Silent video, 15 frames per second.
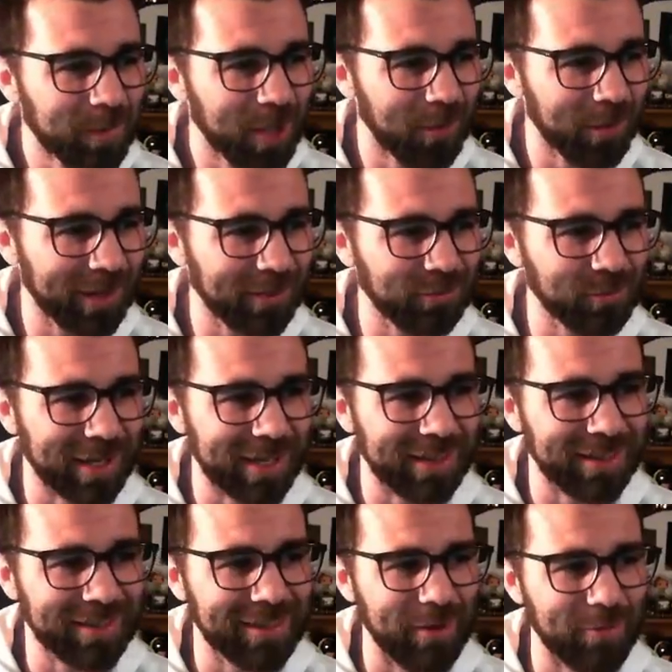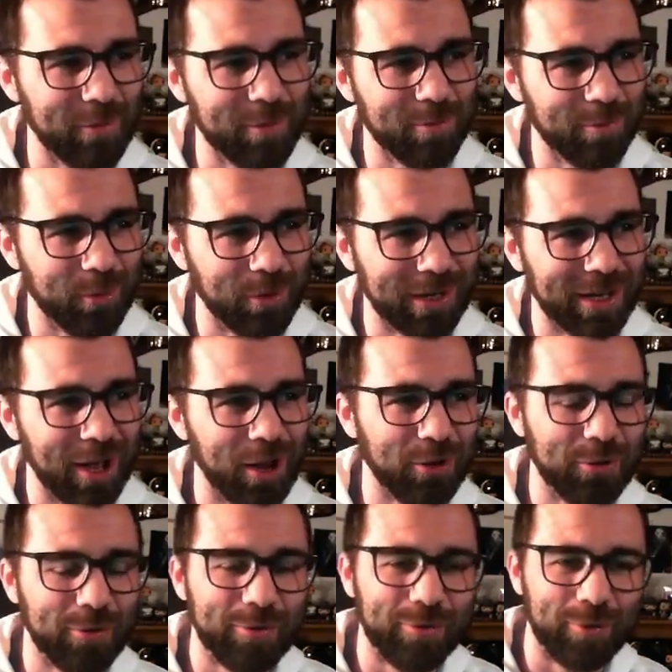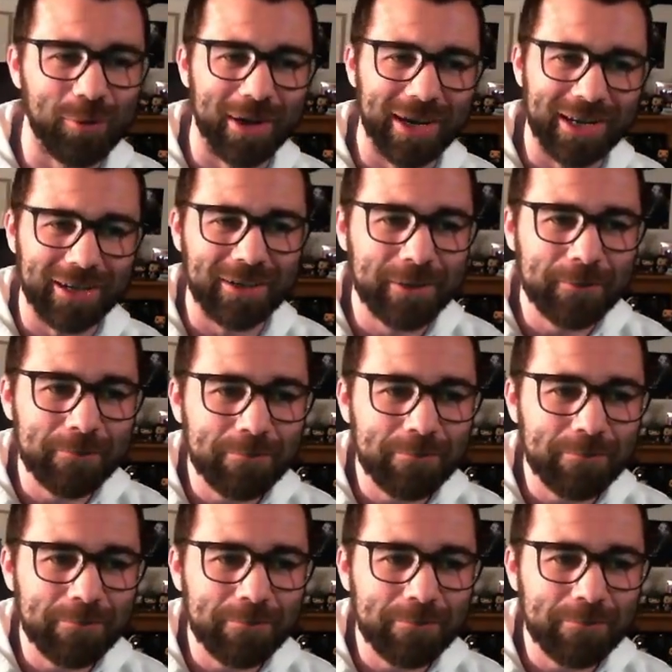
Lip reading: Our XG is 7.03.